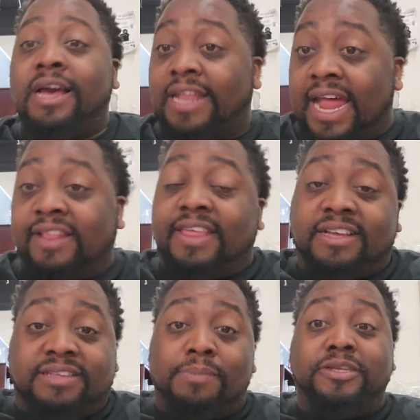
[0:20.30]
a lot of
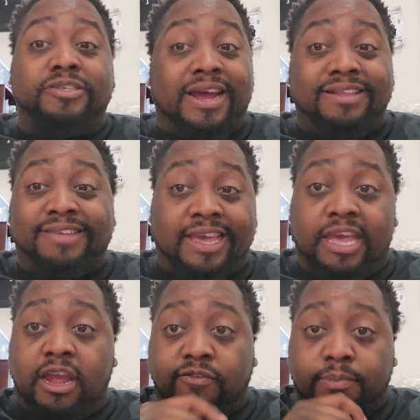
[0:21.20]
things I've been trying to
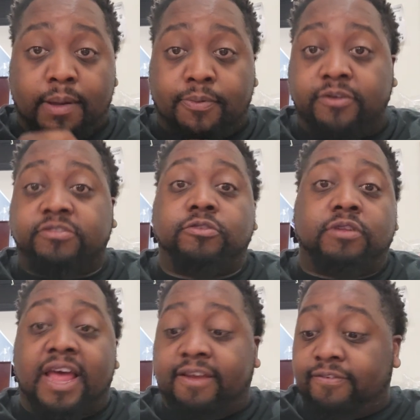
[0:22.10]
take care of in my
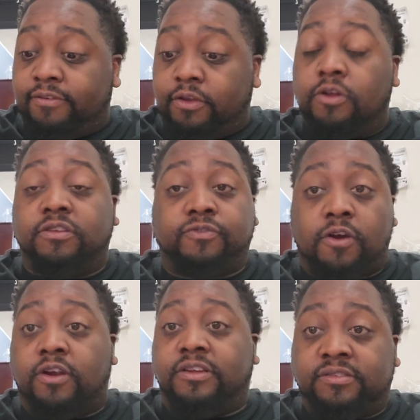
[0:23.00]
personal life, you know, as
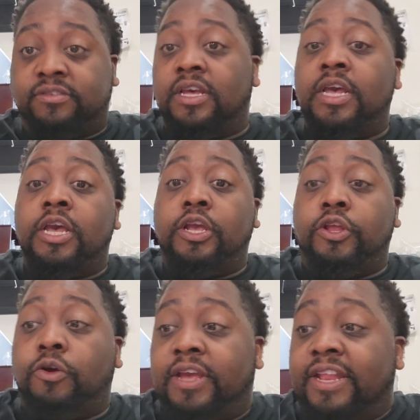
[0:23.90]
far as,
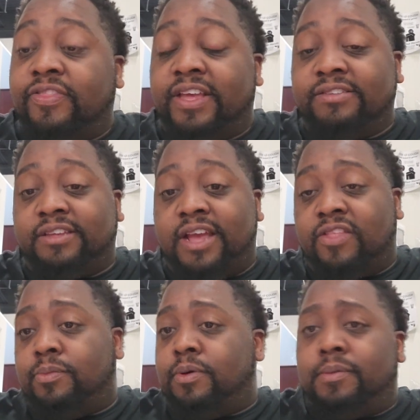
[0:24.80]
you know, getting things
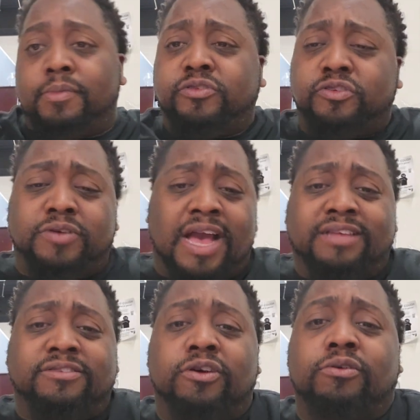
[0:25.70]
together. But most of you
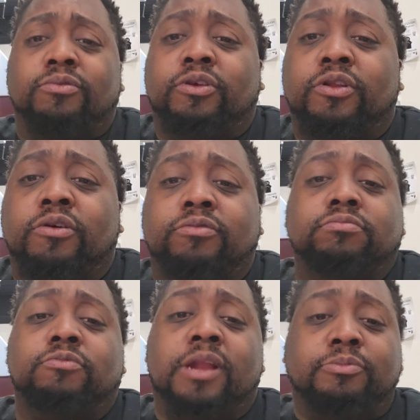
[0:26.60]
guys know, you know,
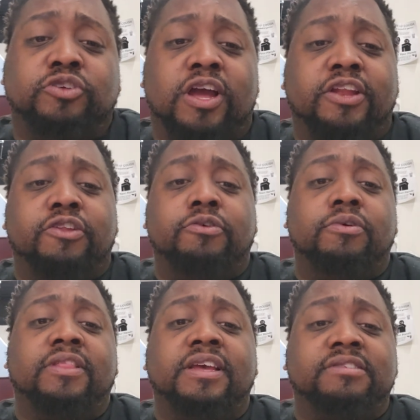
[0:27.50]
what I'm trying to
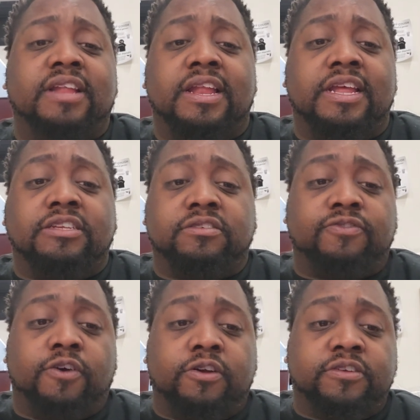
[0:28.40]
do and things of that nature
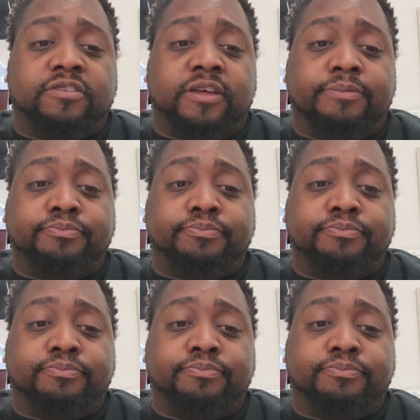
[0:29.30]
as far as,